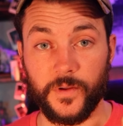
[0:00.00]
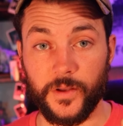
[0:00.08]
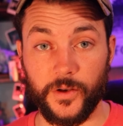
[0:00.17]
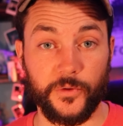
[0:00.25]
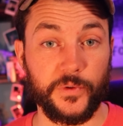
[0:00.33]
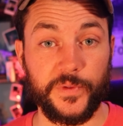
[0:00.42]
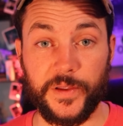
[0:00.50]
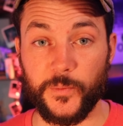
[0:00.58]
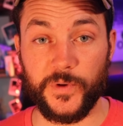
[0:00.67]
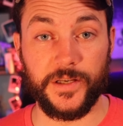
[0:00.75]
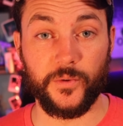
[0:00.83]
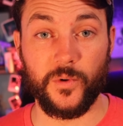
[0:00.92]
Another thing
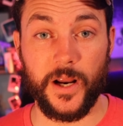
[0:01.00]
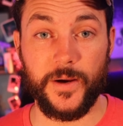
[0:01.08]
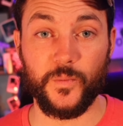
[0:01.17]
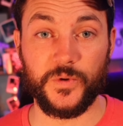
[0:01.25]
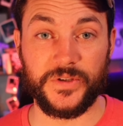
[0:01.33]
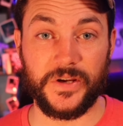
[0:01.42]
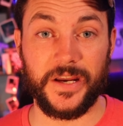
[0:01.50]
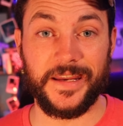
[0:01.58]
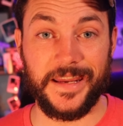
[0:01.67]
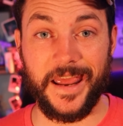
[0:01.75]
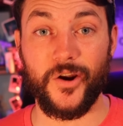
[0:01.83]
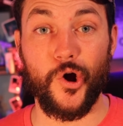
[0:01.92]
we did right was
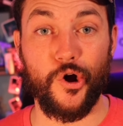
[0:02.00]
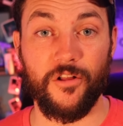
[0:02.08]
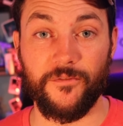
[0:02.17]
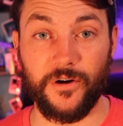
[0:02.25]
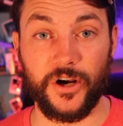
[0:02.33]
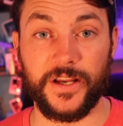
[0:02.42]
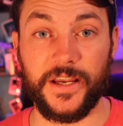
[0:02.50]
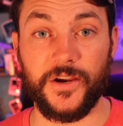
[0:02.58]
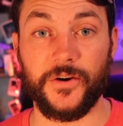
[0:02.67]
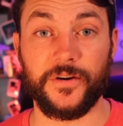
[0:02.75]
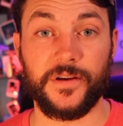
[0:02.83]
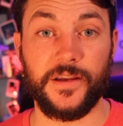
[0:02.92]
get all of our gear.